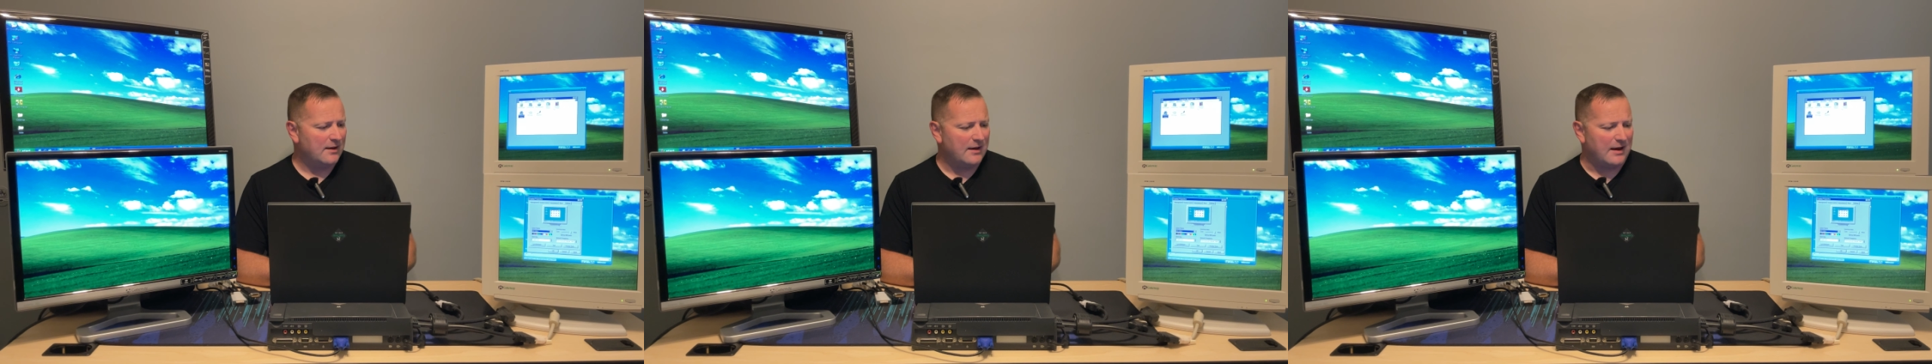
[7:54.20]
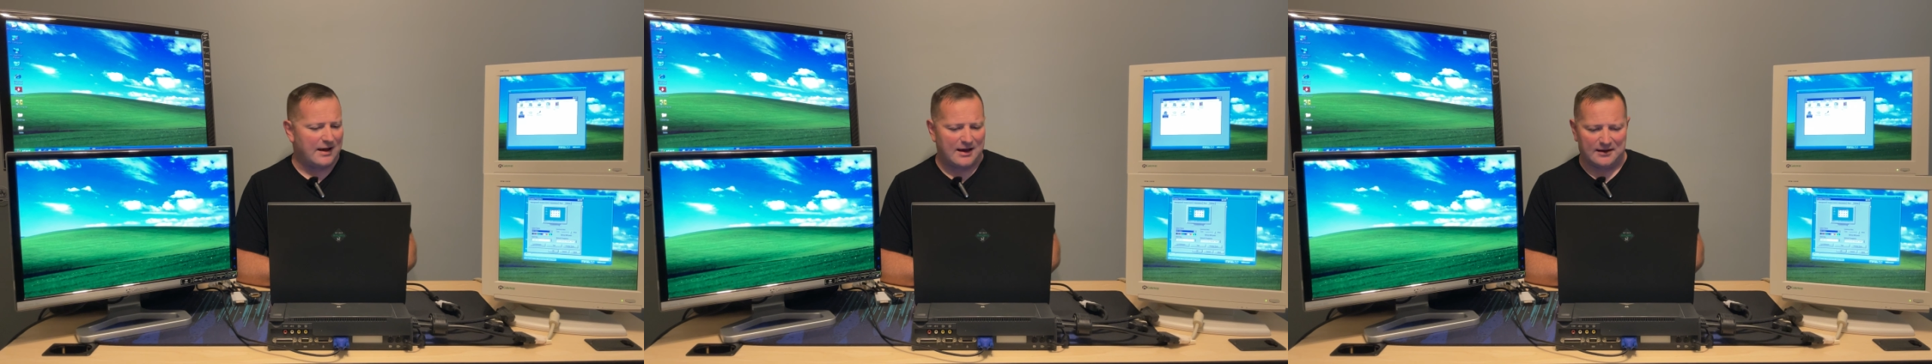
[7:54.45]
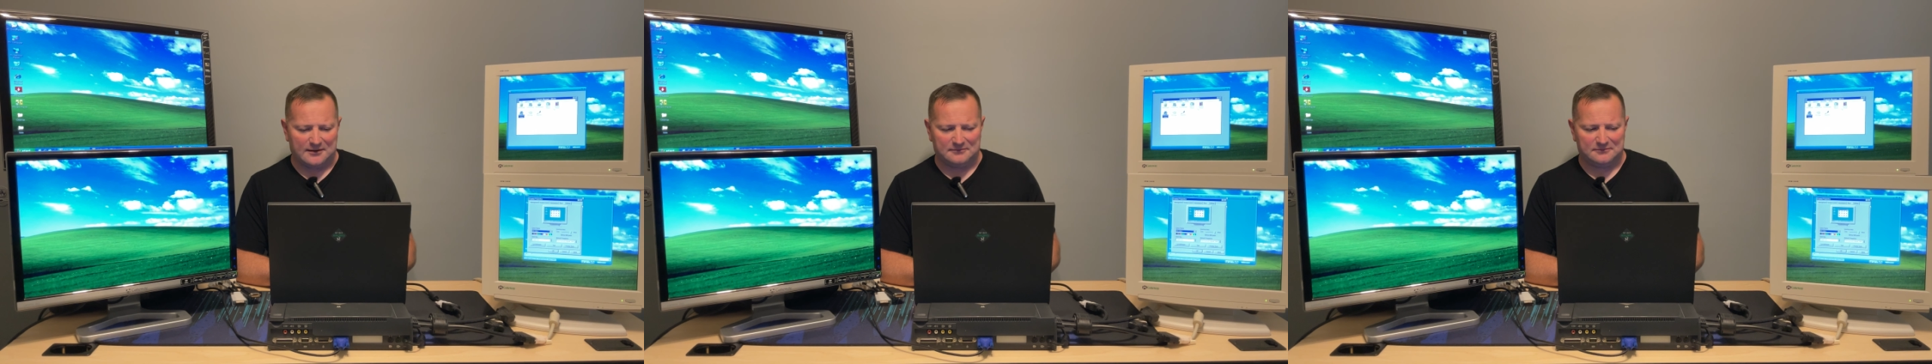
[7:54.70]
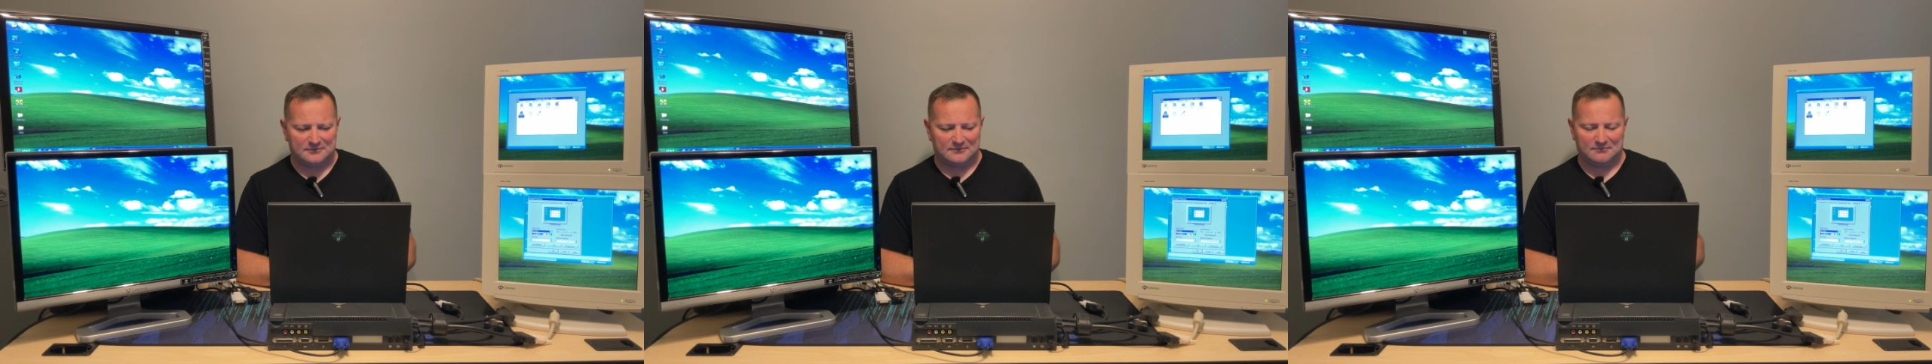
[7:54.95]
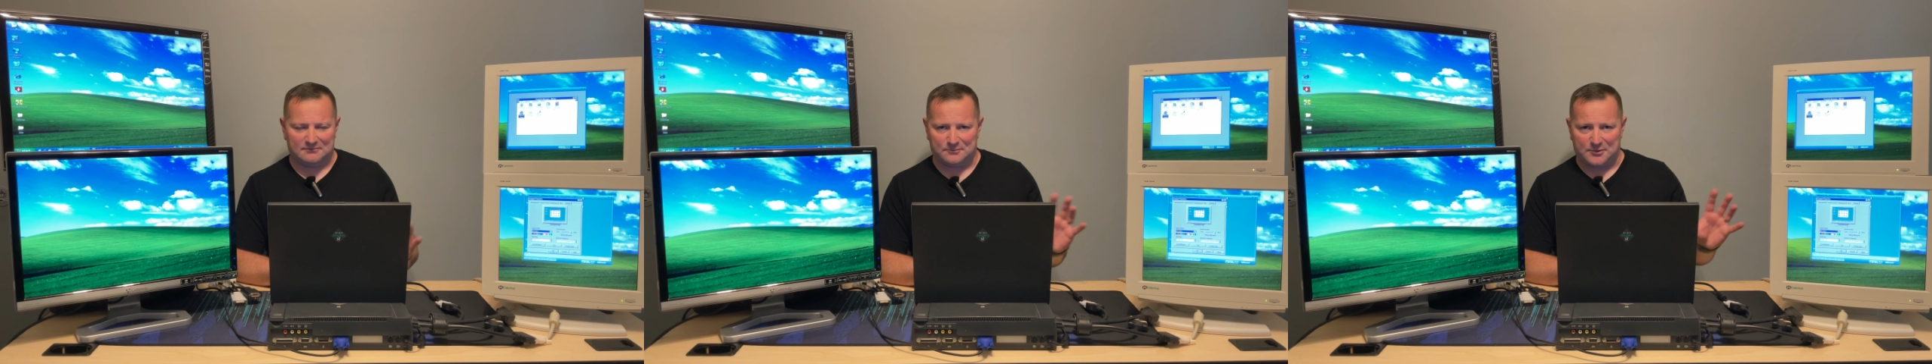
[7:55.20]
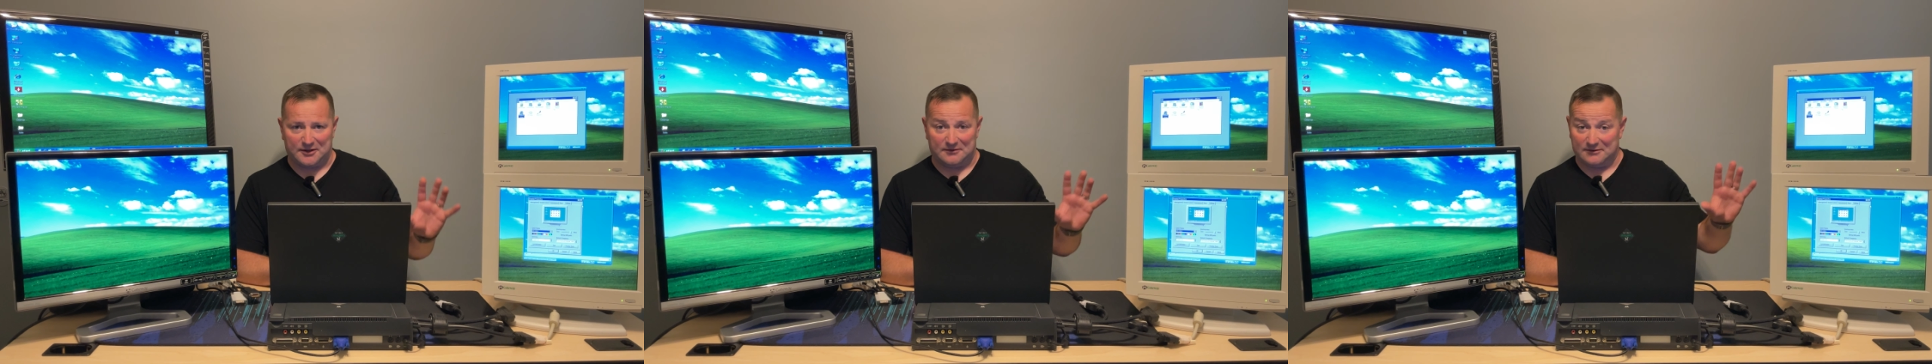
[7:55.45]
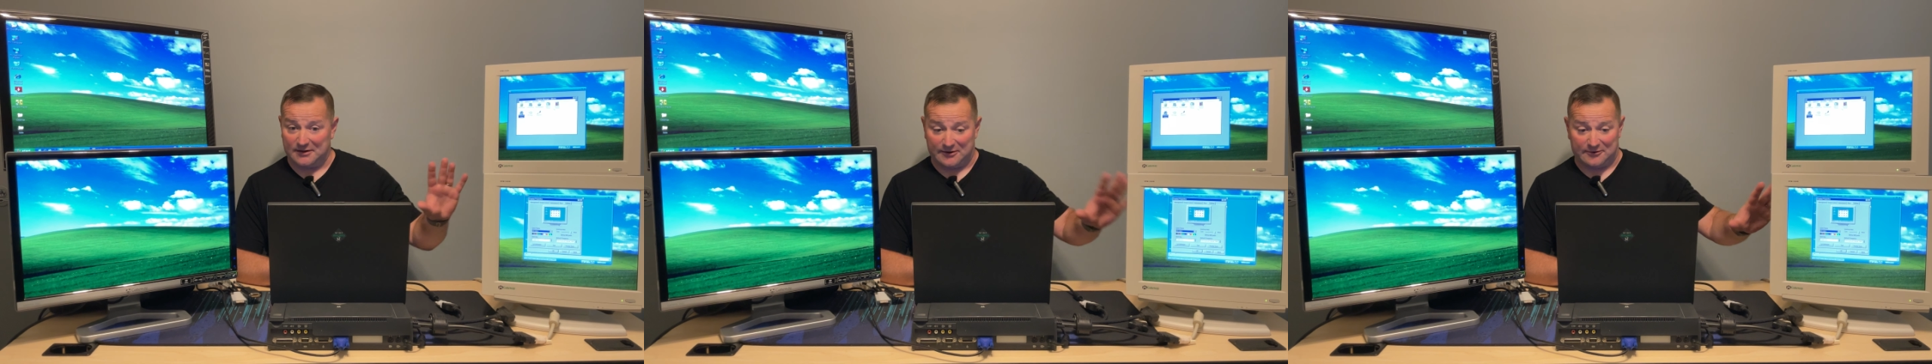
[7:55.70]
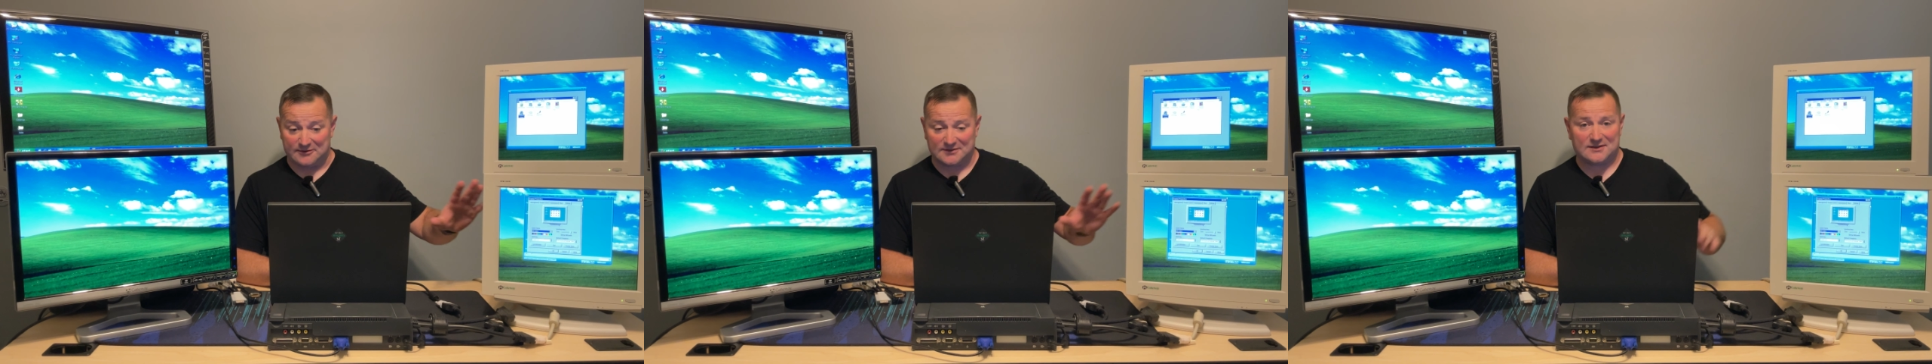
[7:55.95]
But
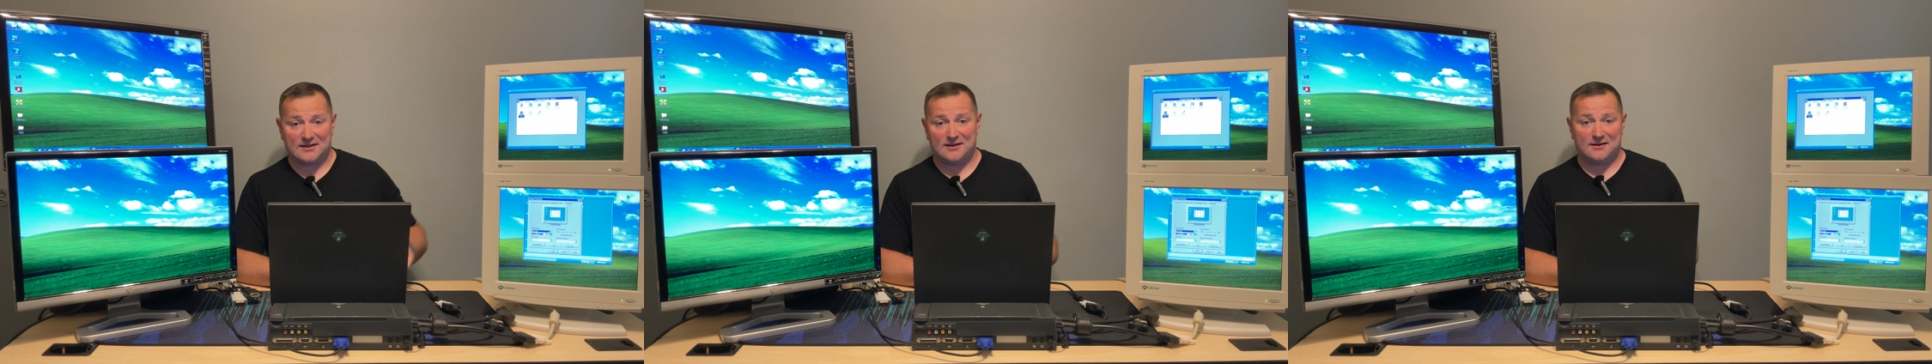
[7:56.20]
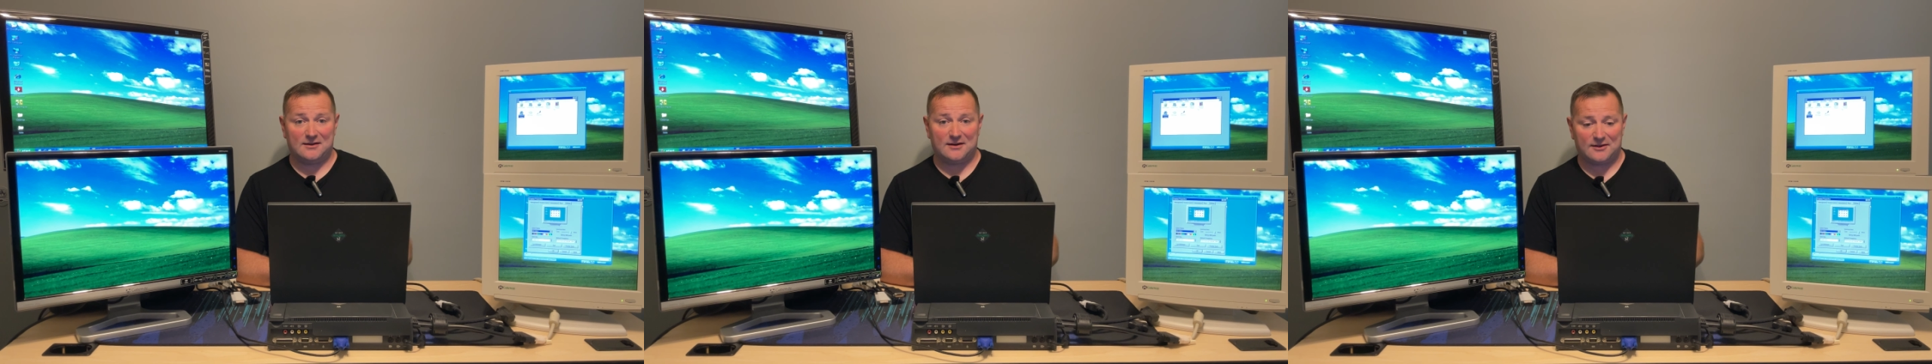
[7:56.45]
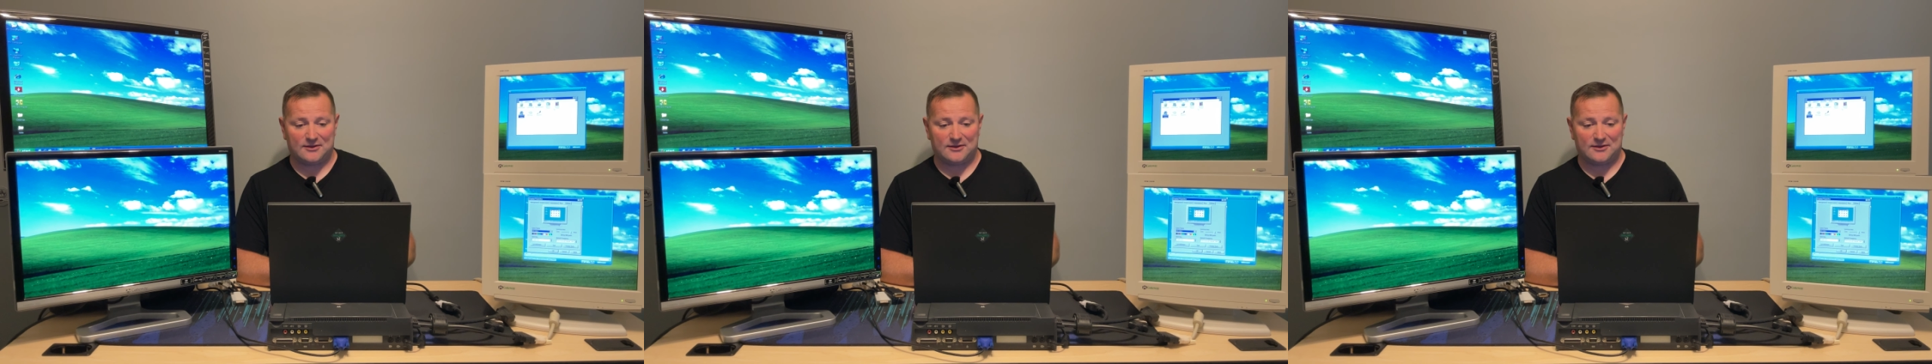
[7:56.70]
here's the